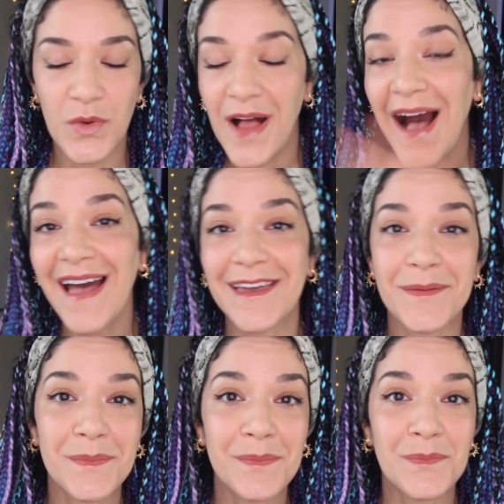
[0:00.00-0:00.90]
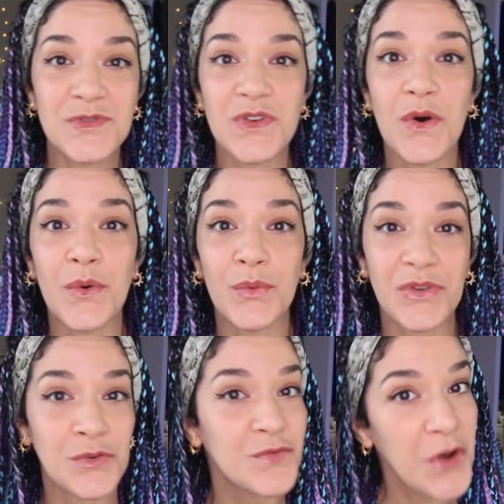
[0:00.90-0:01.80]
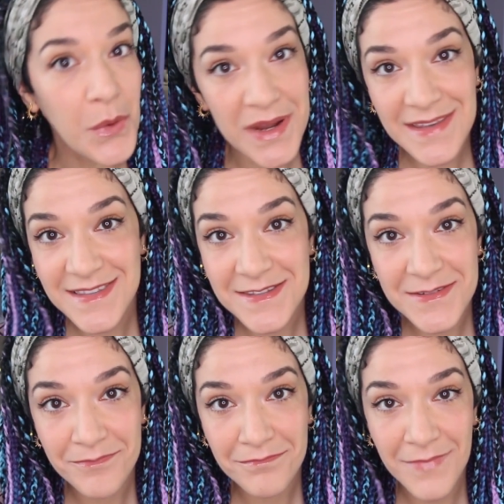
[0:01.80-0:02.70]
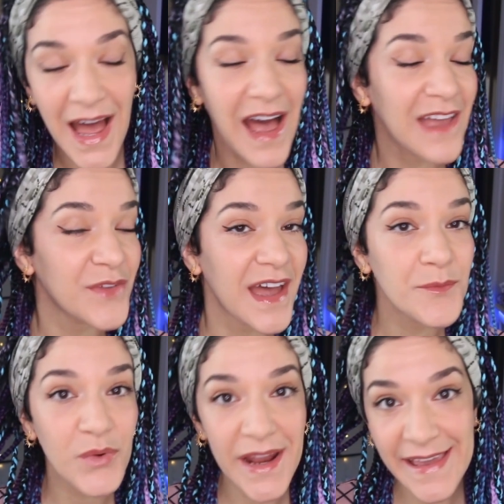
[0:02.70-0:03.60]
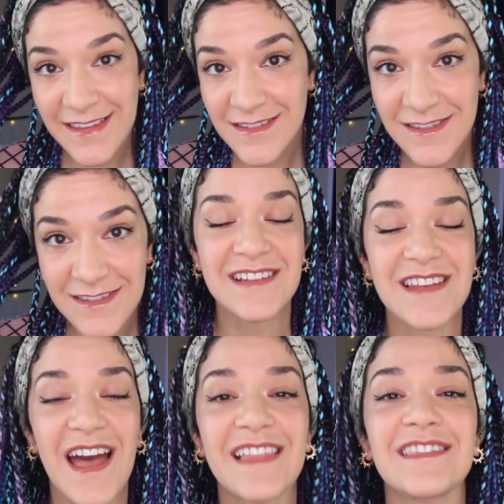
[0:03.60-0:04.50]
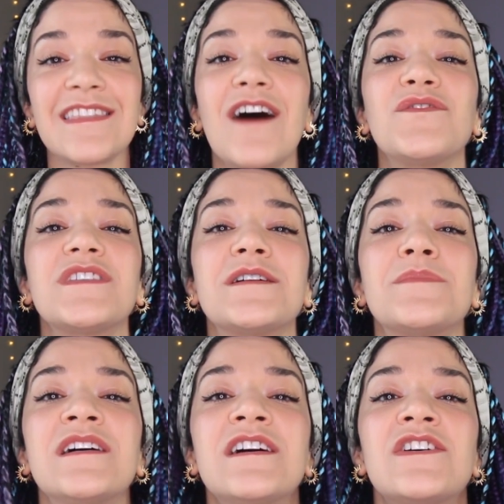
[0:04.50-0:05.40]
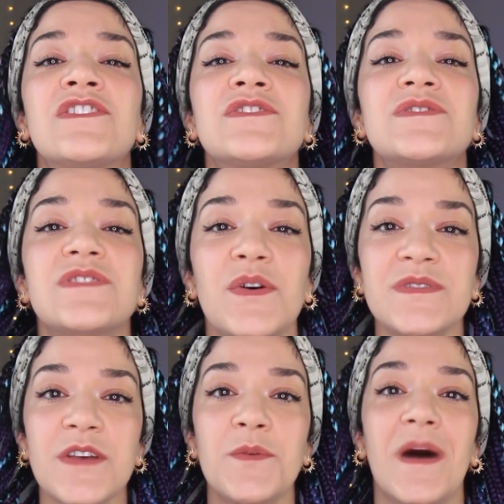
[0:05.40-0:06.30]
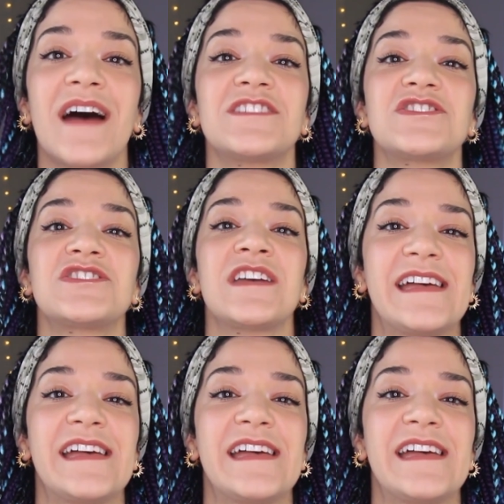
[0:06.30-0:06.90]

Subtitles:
Well, hi. So you've noticed I've had braids and I love them so much.